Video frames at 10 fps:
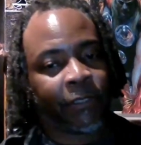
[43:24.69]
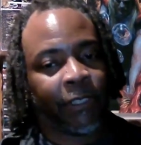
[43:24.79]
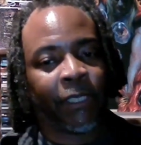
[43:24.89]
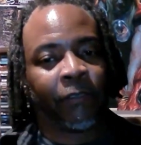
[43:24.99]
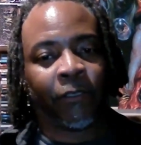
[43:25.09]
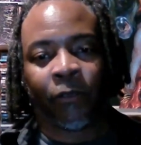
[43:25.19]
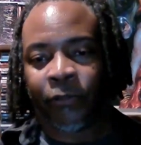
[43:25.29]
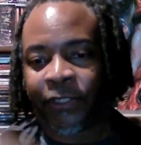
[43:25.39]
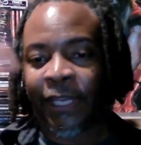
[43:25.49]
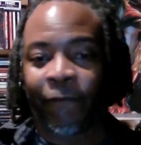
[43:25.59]
you know,
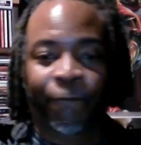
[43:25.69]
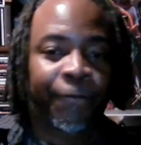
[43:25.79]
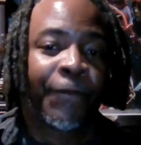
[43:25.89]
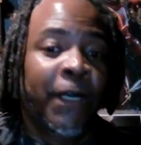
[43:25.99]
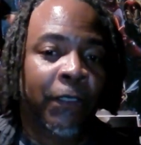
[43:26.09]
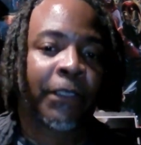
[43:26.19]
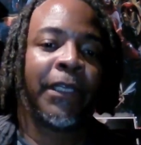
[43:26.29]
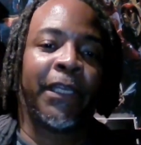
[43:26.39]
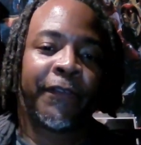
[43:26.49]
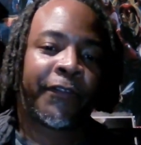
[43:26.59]
to take funk
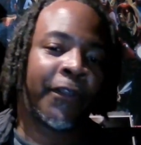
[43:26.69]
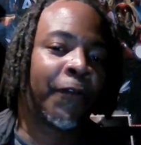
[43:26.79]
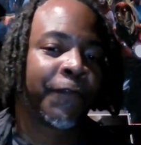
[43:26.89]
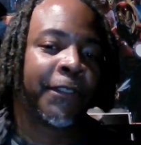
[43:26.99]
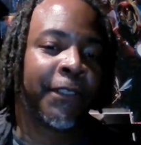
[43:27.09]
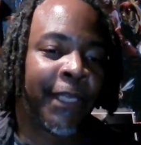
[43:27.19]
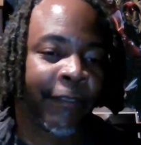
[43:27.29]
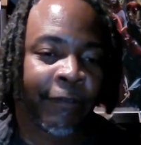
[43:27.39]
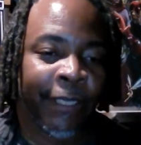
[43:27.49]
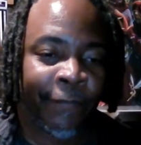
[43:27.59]
itself to the
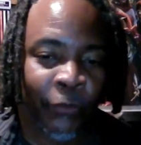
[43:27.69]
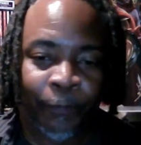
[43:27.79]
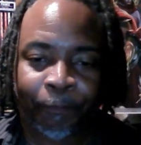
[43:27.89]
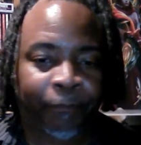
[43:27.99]
next level.